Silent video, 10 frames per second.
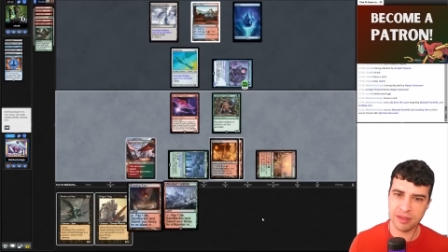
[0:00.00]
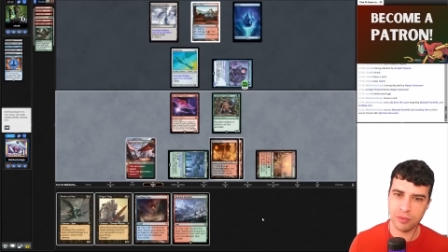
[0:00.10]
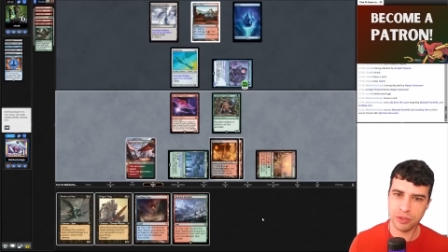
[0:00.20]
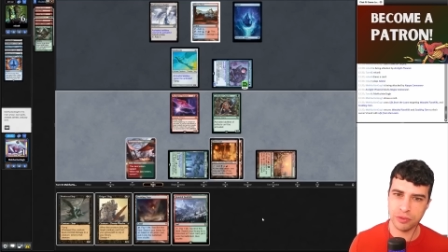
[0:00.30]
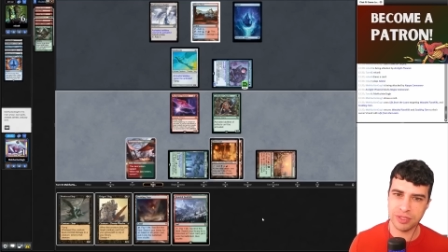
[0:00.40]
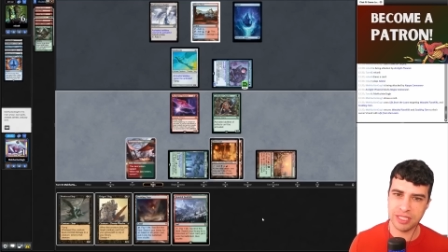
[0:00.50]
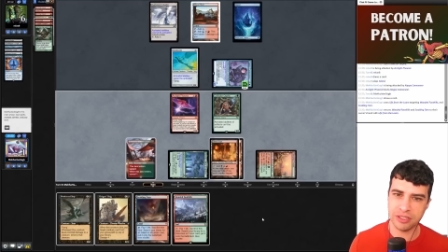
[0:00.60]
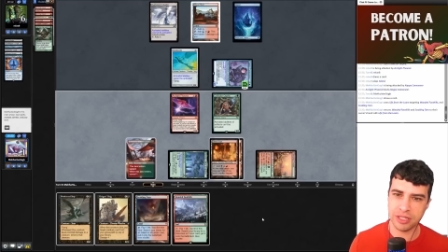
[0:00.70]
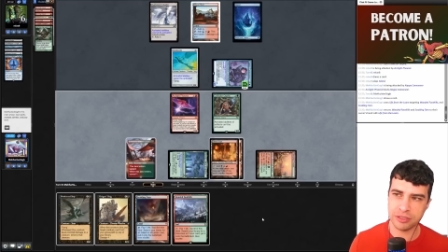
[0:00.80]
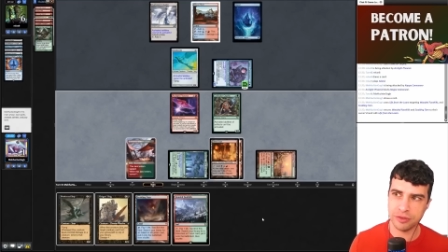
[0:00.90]
We don't need
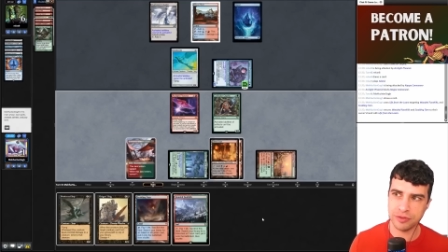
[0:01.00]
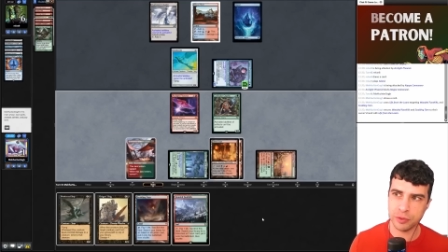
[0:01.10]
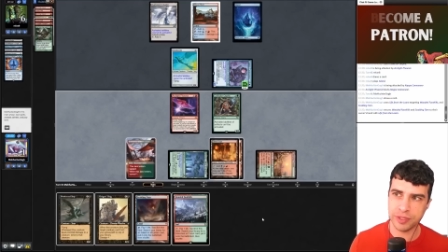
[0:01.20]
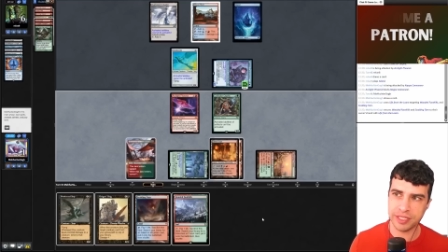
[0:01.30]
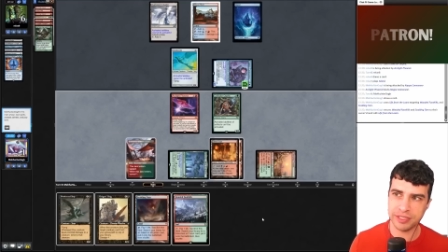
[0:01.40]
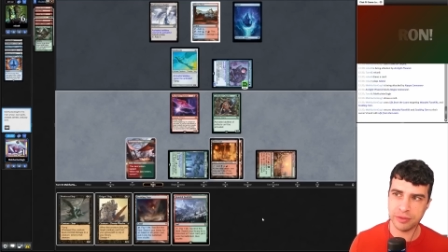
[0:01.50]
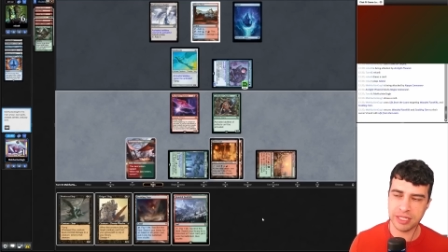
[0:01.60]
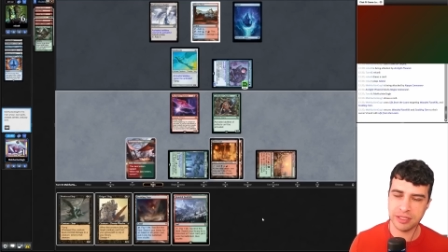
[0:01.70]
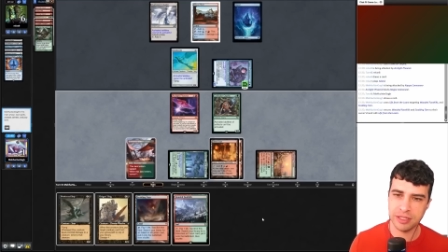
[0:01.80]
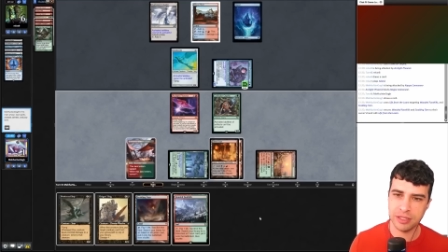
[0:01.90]
Collector Wolf to win here,
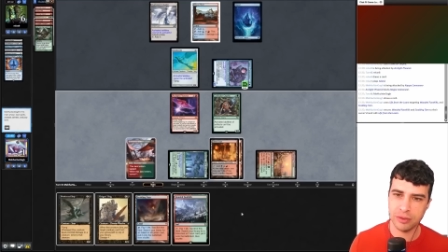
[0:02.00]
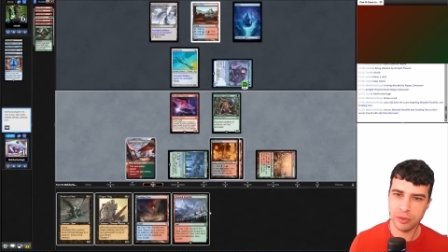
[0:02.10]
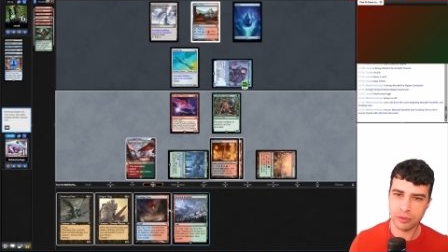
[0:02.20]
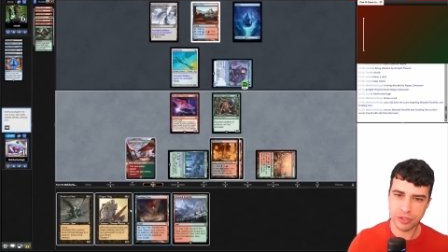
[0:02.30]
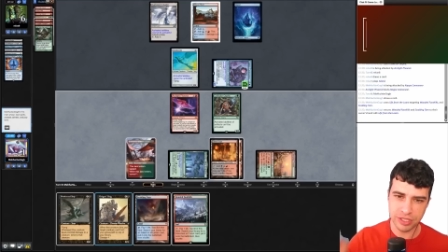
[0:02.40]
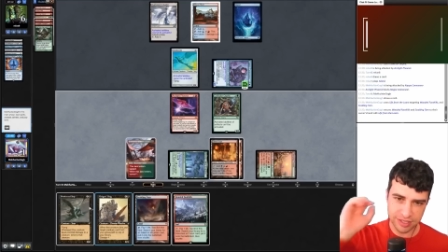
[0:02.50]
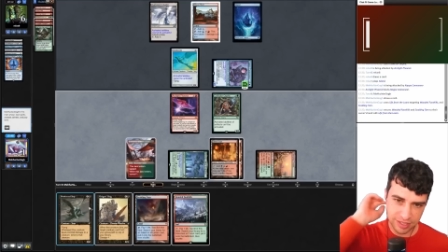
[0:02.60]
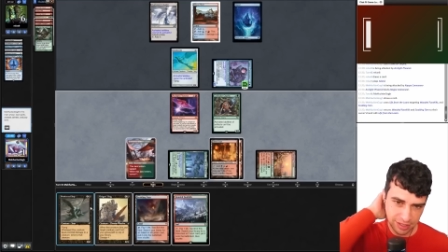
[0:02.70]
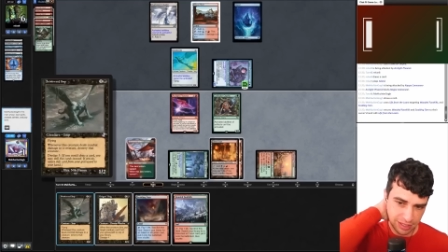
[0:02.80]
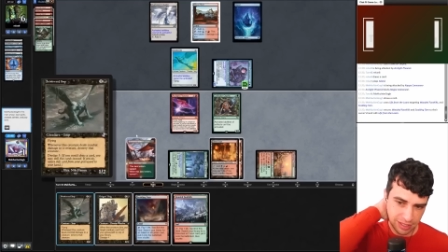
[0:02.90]
right? We could
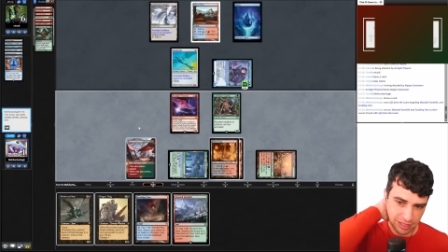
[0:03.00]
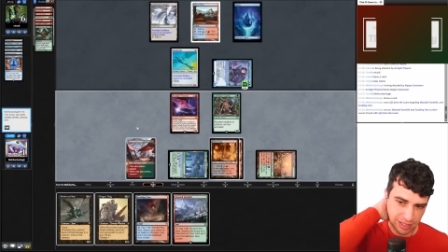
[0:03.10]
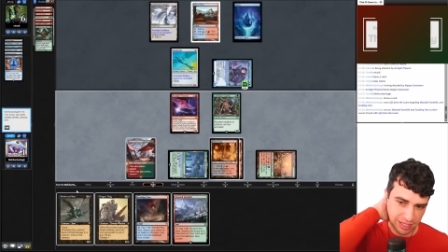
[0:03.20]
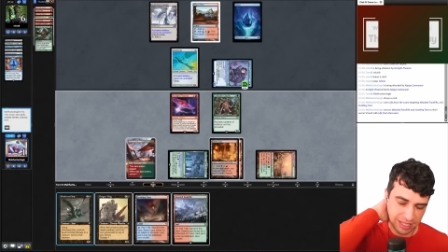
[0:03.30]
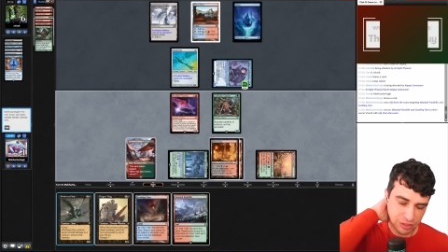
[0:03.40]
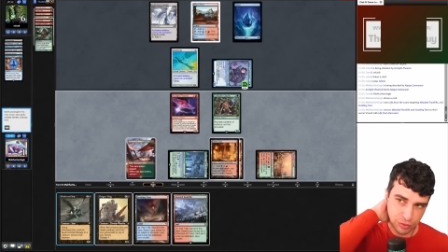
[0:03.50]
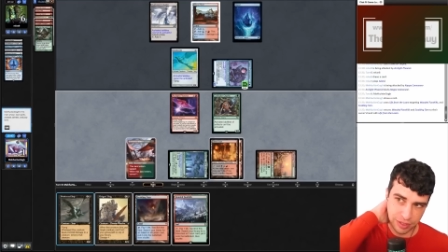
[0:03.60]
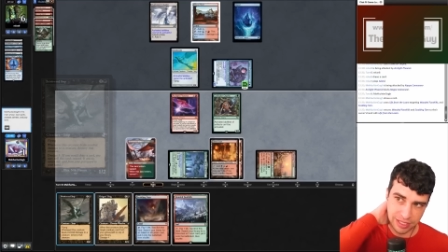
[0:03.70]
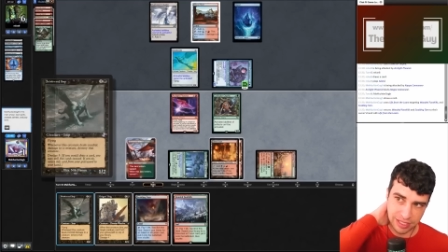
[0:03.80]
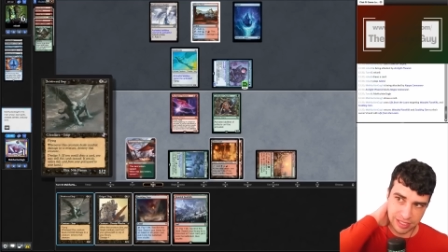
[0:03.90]
just cast
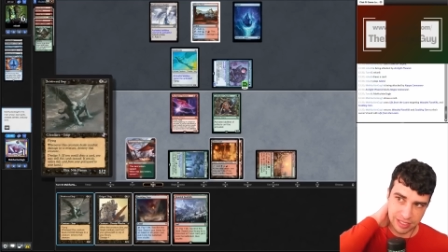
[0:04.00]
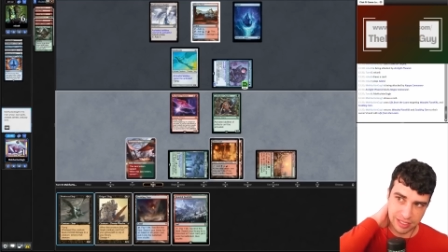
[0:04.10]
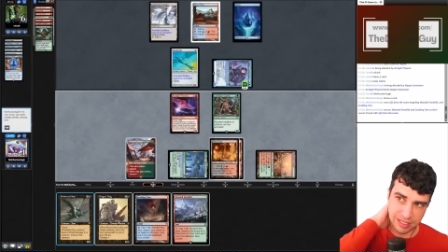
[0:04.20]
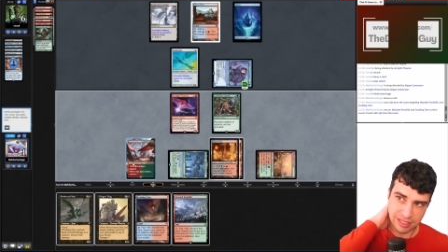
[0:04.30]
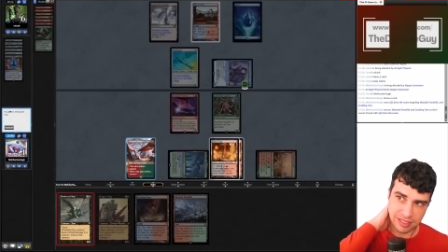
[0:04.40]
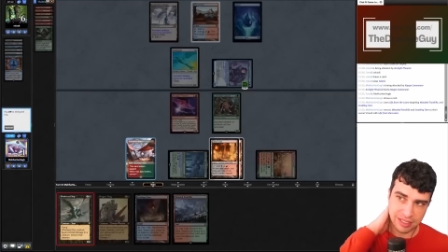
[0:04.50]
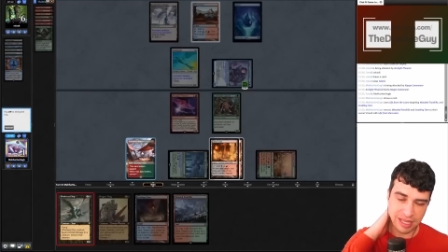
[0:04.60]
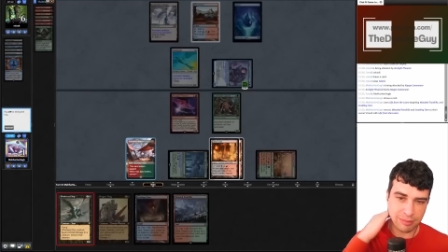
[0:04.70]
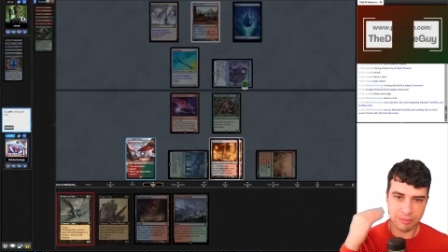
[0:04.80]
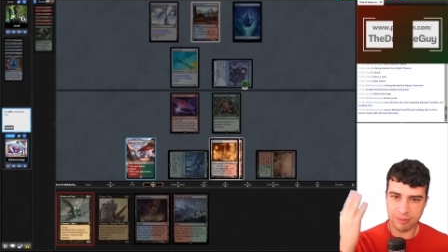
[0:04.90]
3...
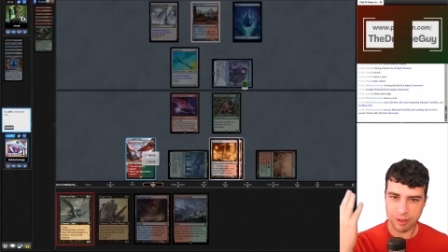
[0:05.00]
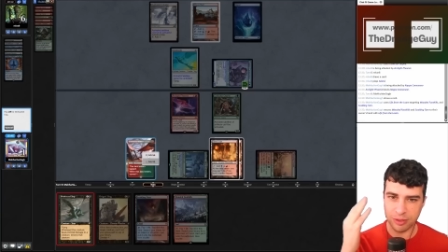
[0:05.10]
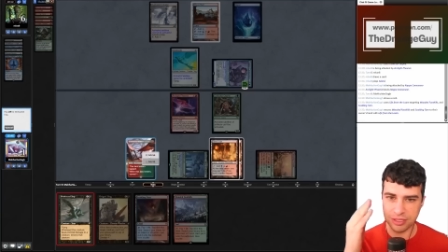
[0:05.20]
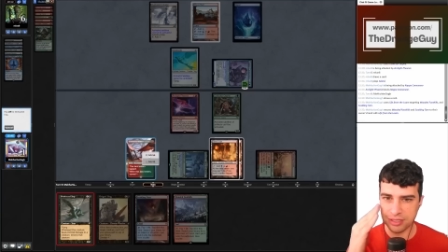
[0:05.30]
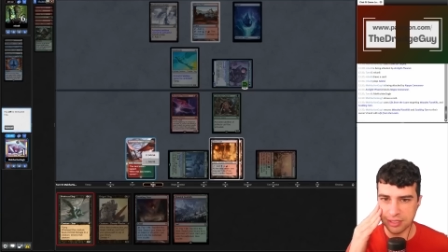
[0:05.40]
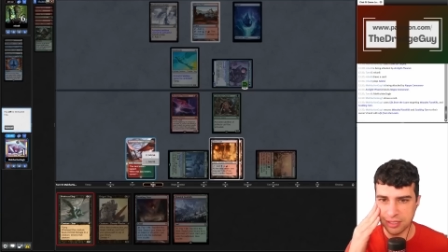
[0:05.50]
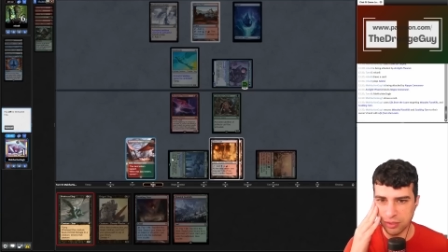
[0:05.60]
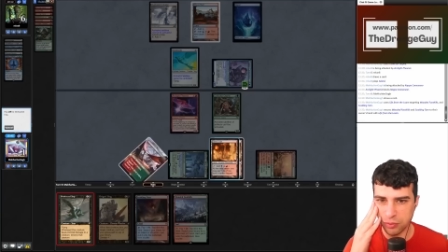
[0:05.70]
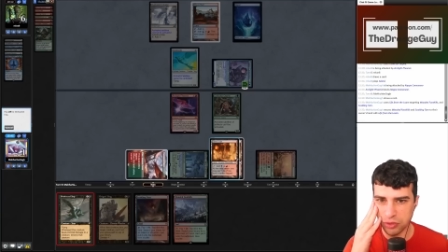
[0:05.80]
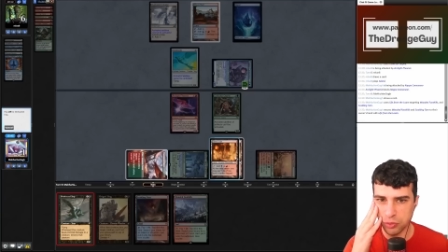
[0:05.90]
Yeah, maybe my opponent
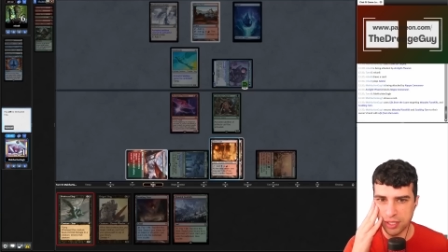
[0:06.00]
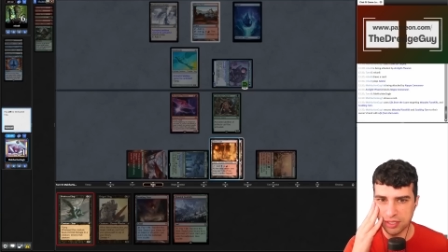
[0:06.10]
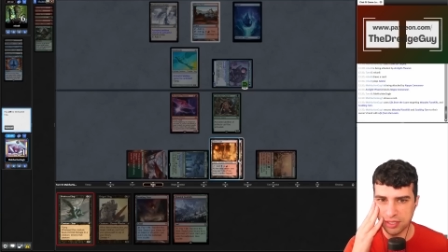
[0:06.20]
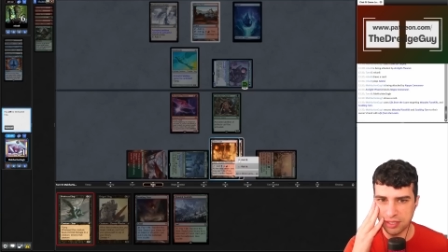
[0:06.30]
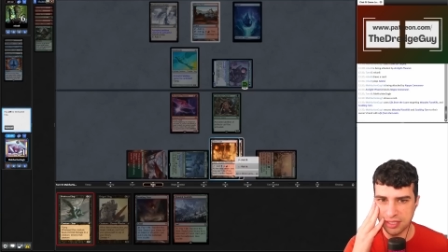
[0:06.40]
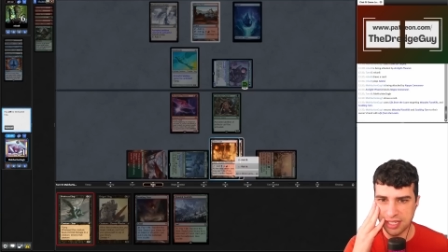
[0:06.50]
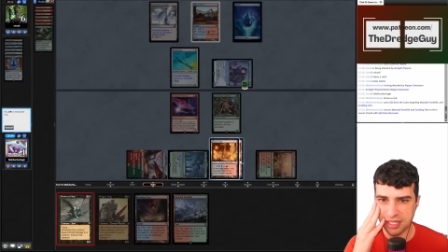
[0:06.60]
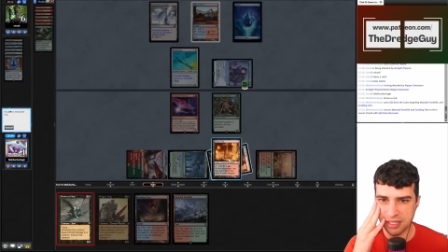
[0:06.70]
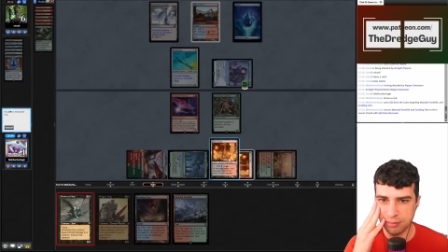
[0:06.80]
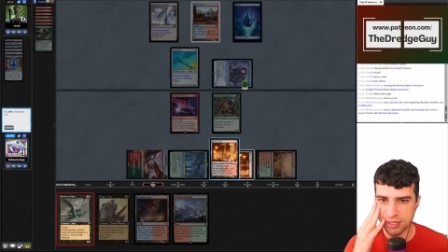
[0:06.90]
was right in
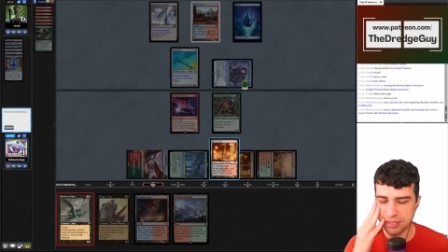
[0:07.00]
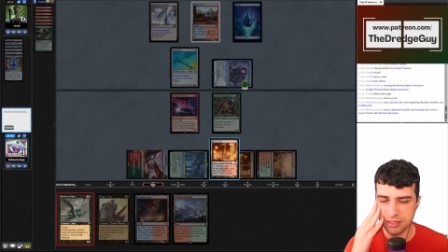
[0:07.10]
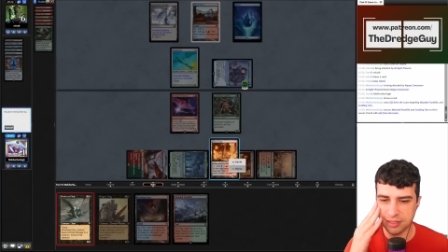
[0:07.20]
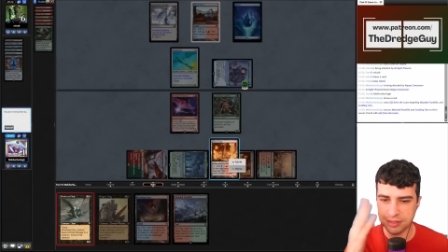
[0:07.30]
attacking, but